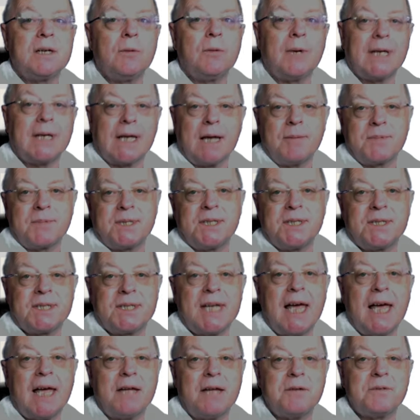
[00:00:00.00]
it comes to
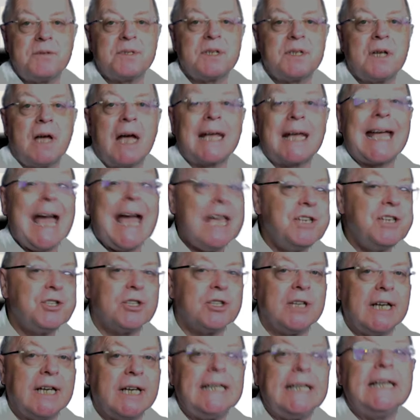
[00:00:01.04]
sounds,
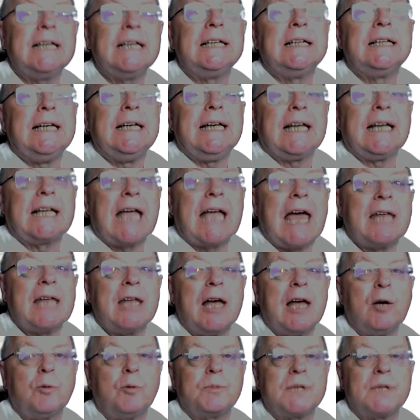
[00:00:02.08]
occasionally it can
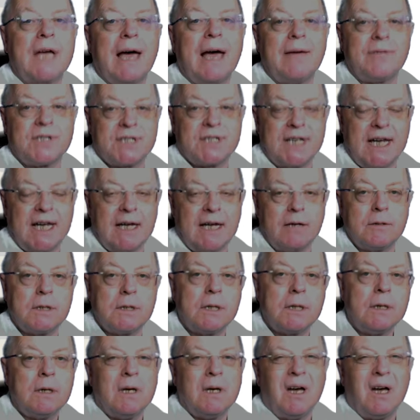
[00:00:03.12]
help to have a sound.
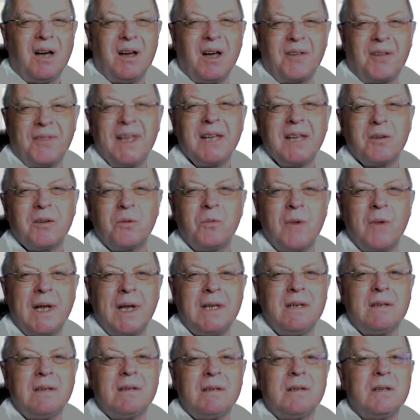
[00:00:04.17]
I think
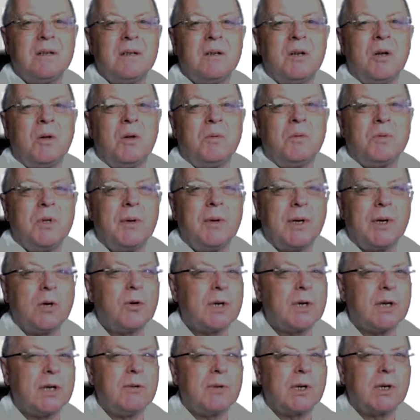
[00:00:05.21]
when doing
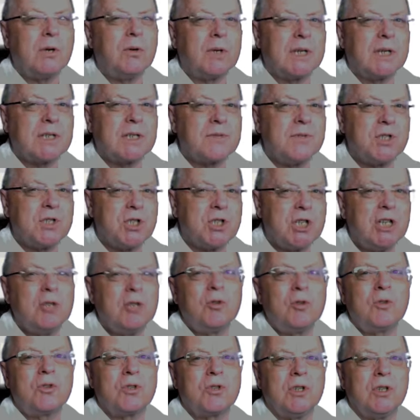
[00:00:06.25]
audio recordings for
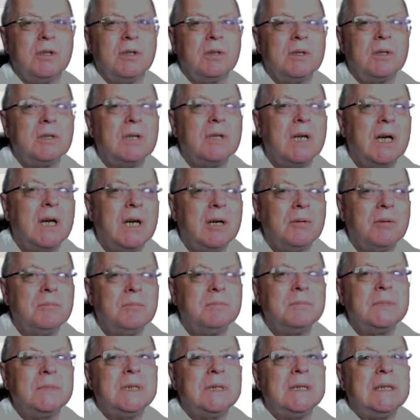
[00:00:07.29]
children,
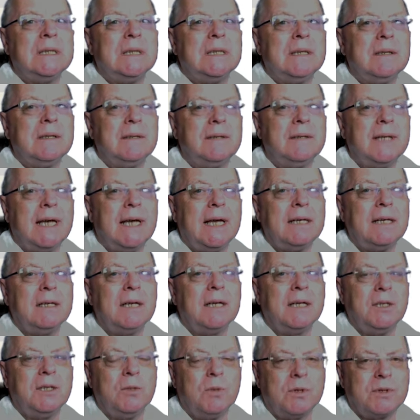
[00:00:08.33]

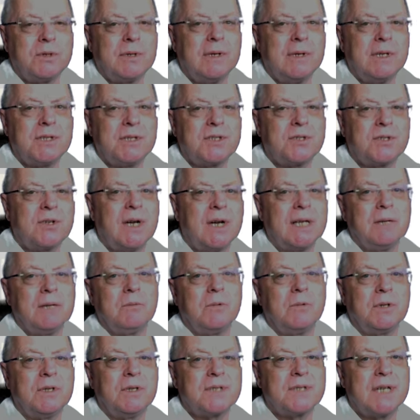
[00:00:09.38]
and you want to illustrate
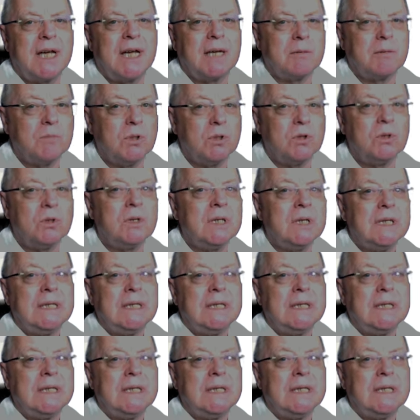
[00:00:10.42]
what you're saying more,